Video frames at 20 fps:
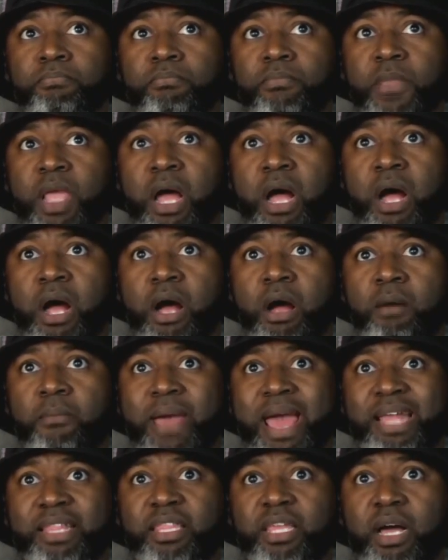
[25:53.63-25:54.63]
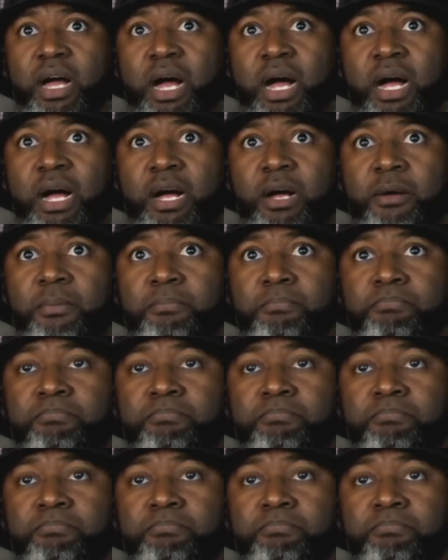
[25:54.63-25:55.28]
um, at the um,